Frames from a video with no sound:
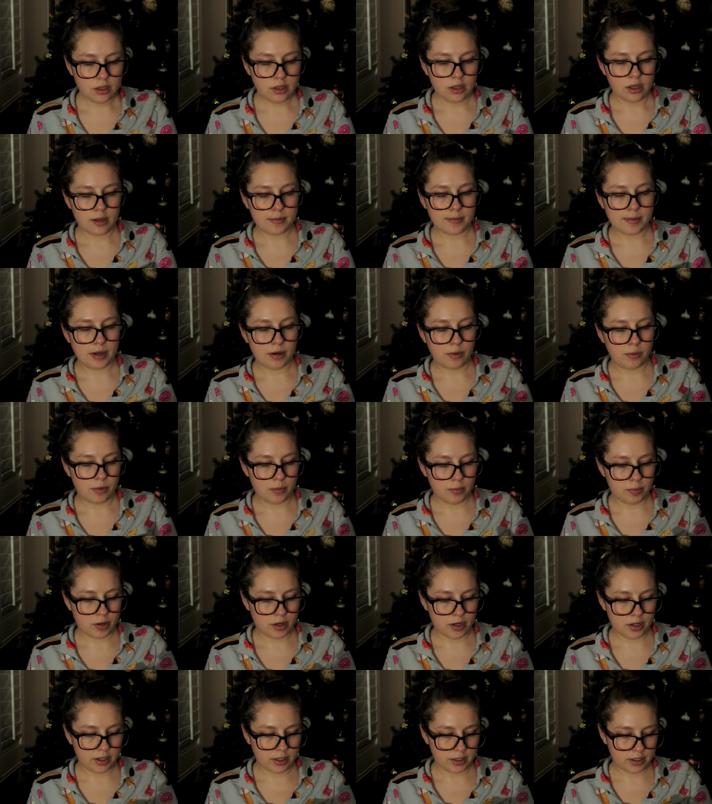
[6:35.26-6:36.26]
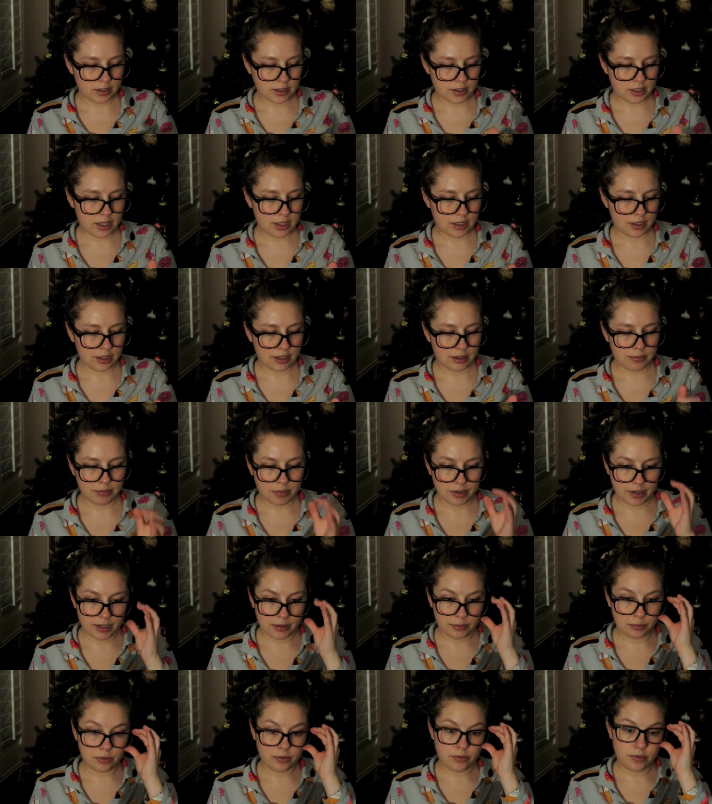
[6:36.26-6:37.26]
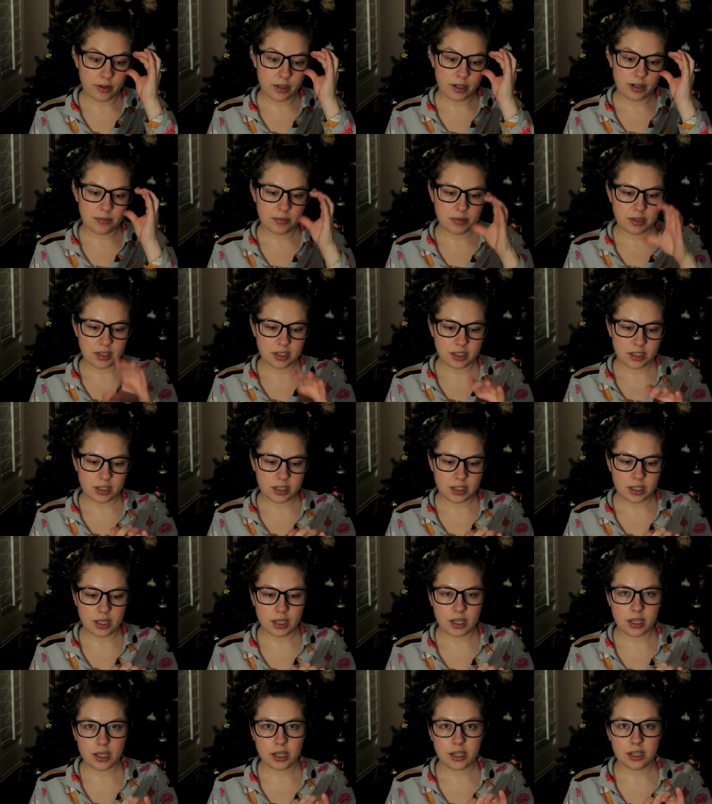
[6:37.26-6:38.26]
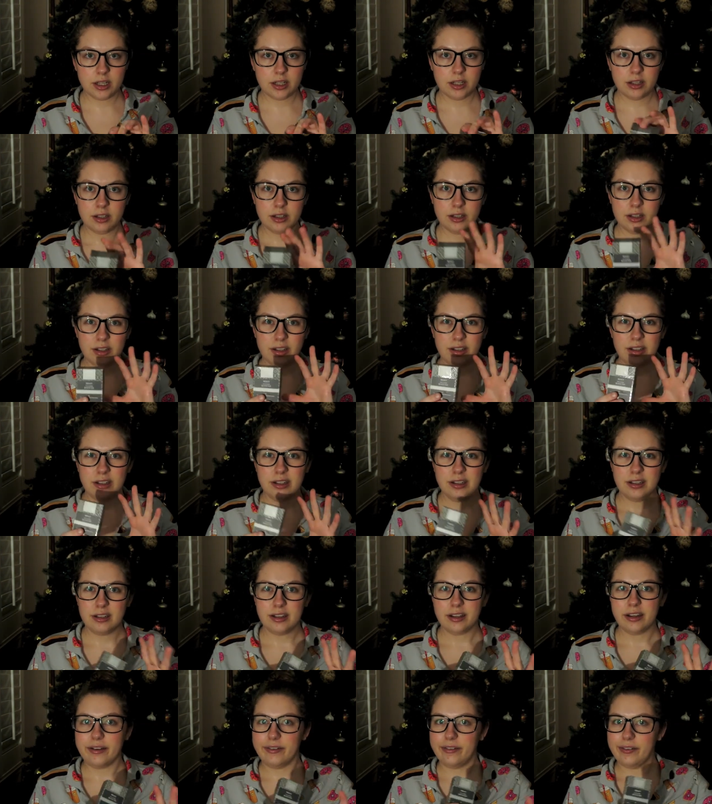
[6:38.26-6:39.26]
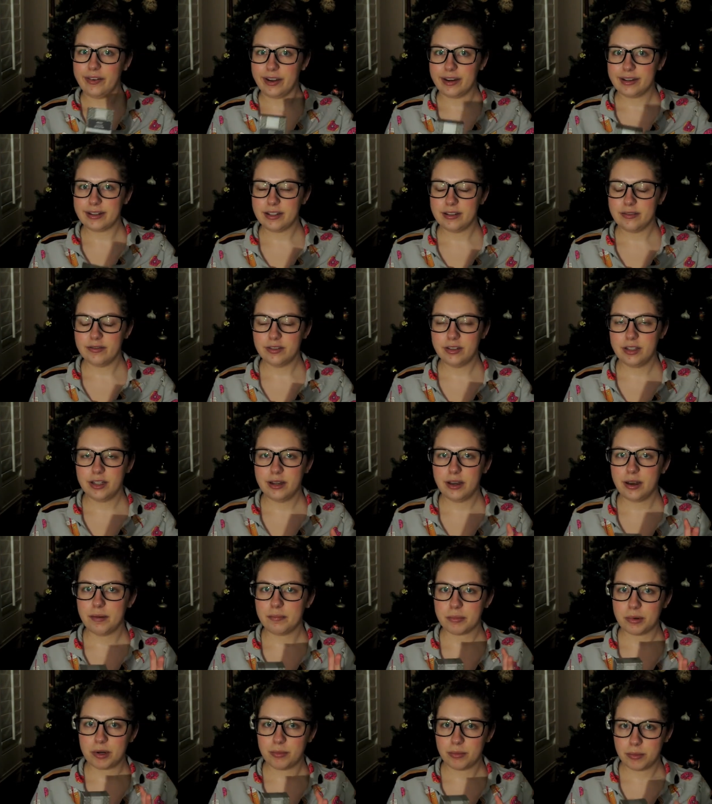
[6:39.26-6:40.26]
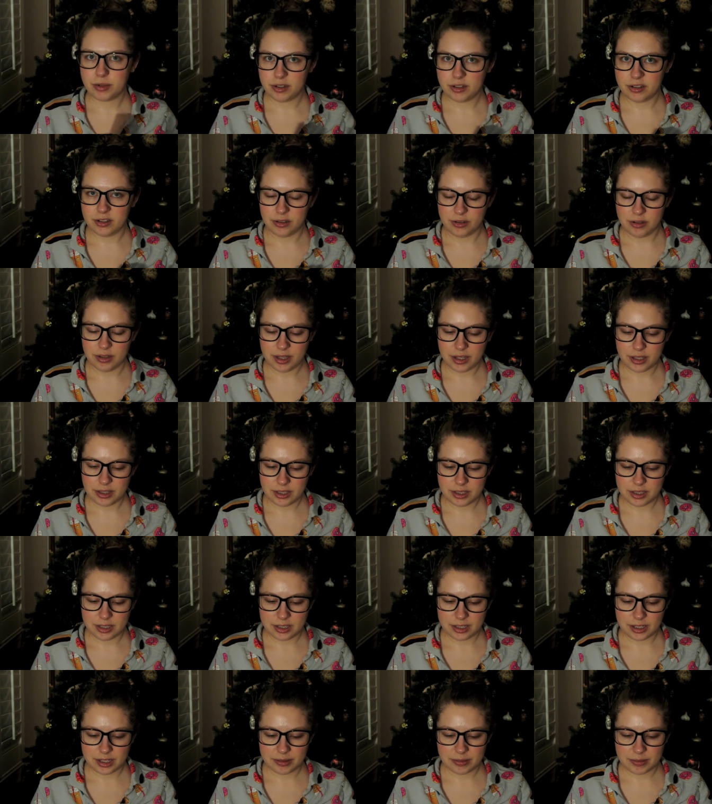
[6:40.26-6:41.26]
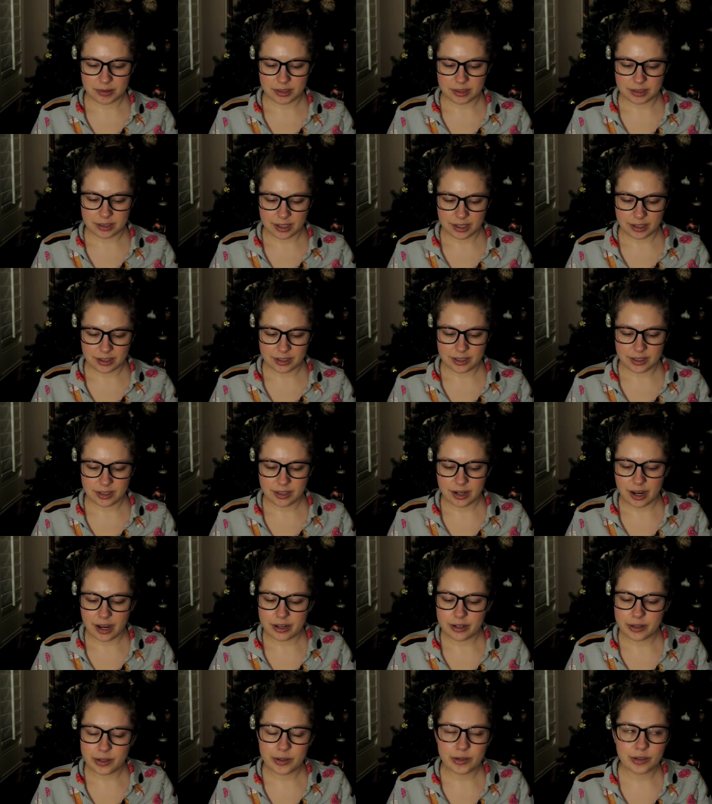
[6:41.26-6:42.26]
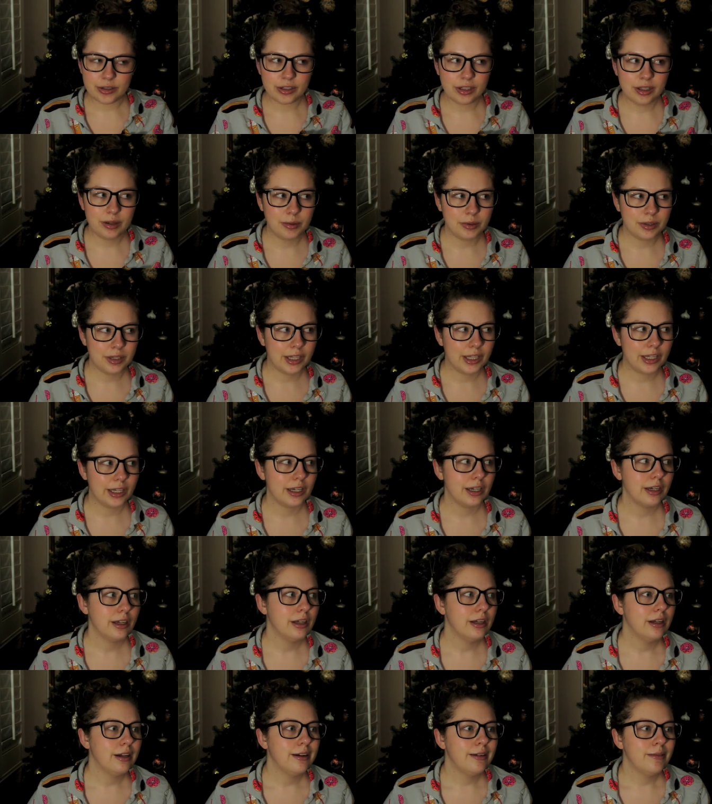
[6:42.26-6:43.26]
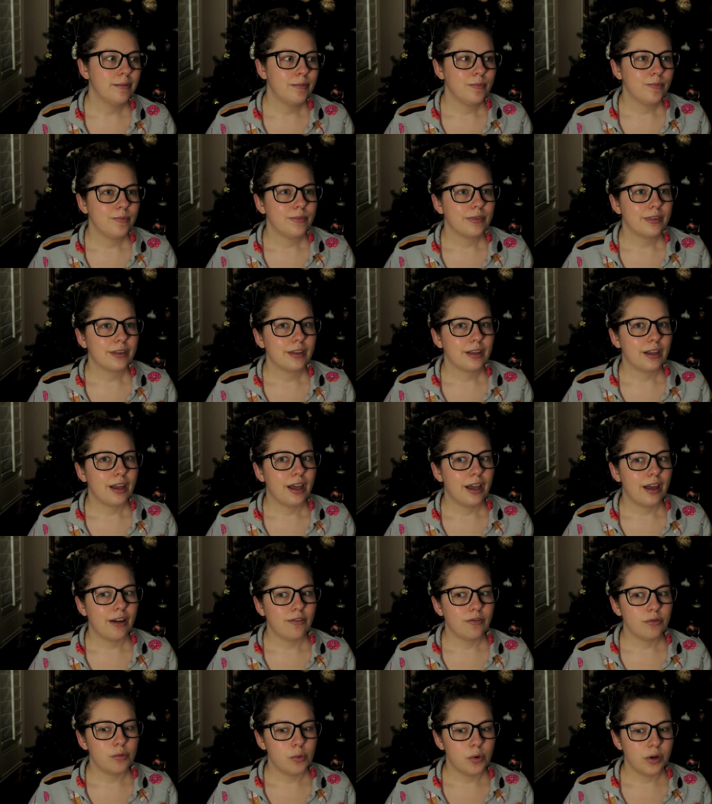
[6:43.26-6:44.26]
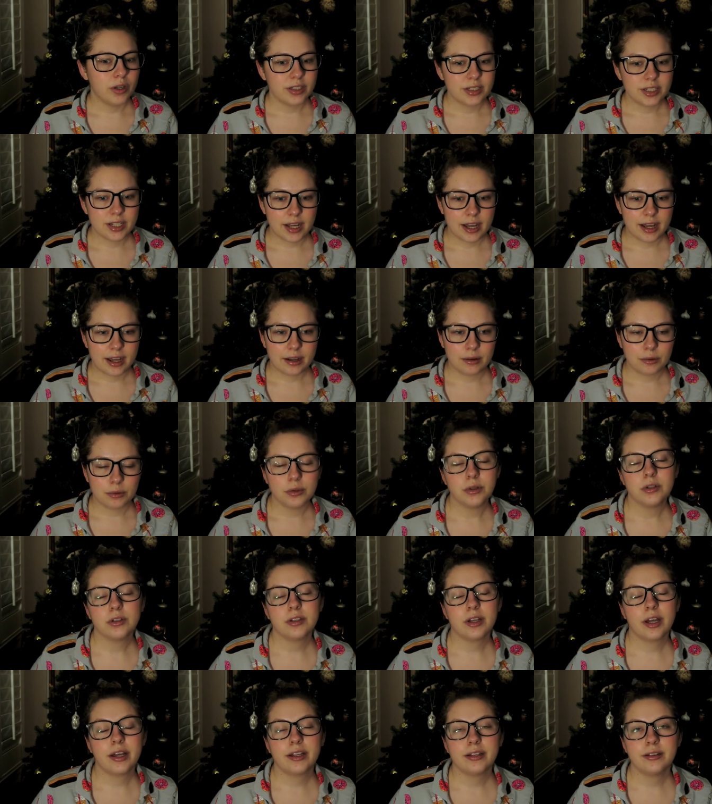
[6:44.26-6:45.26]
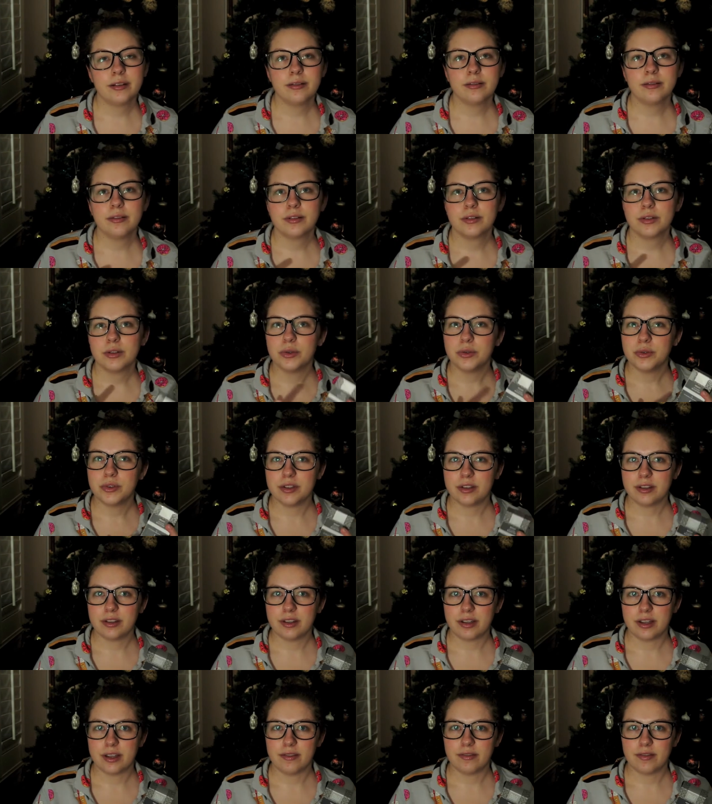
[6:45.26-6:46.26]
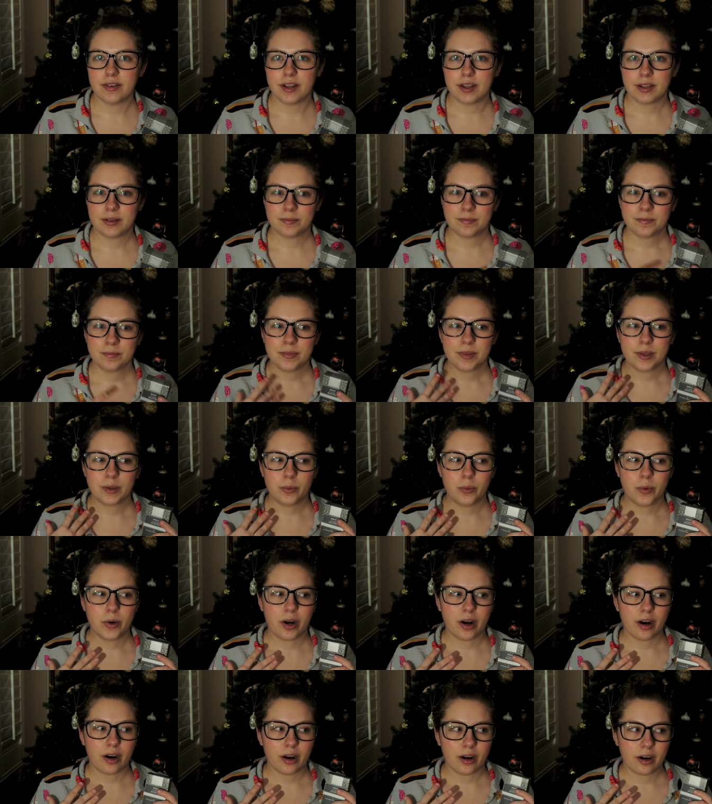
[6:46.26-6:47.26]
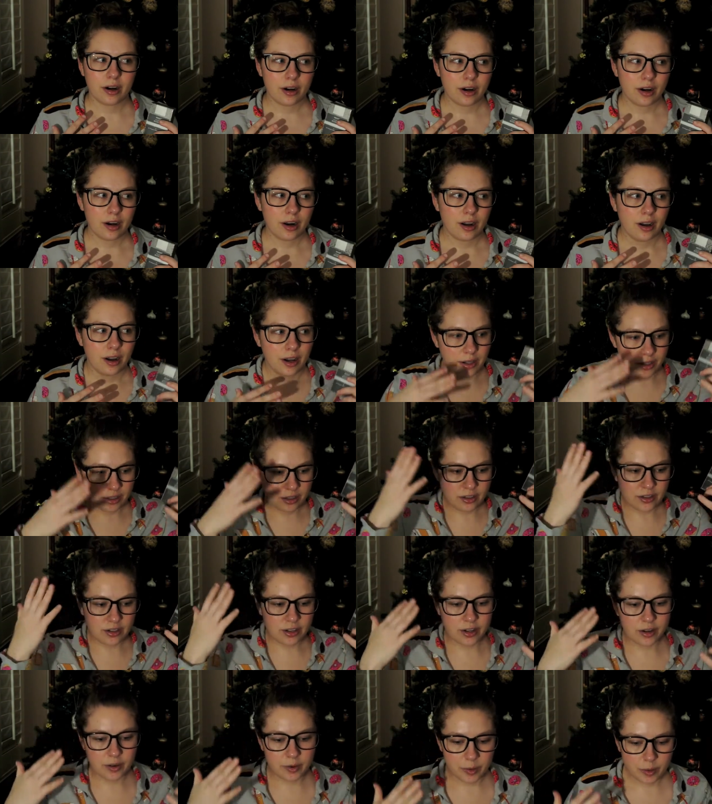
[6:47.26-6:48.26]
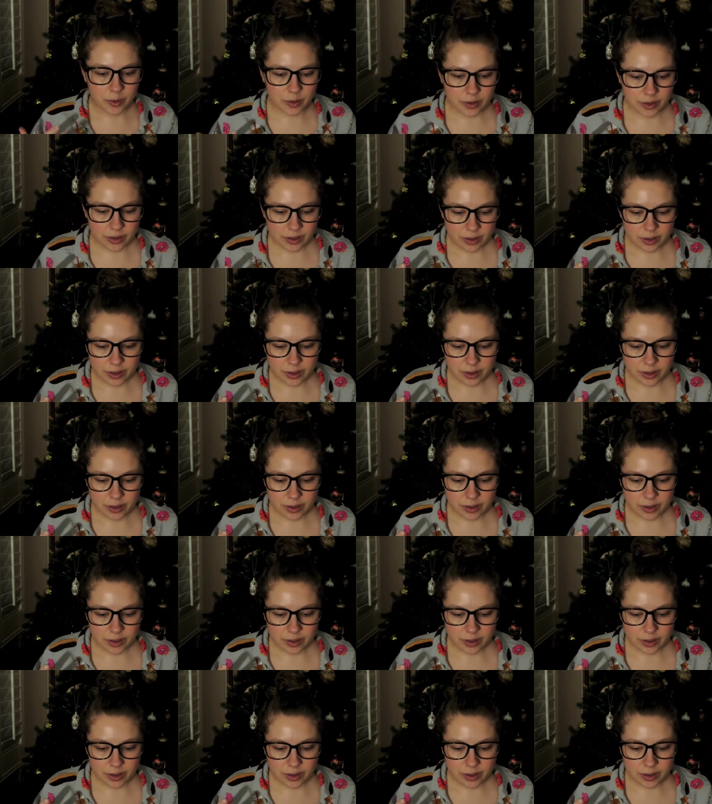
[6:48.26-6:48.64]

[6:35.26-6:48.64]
about what products can combine with vitamin C effectively, but I'm going to do that this time because I, I usually would like have one day, well, I use it in the evening where I'd tone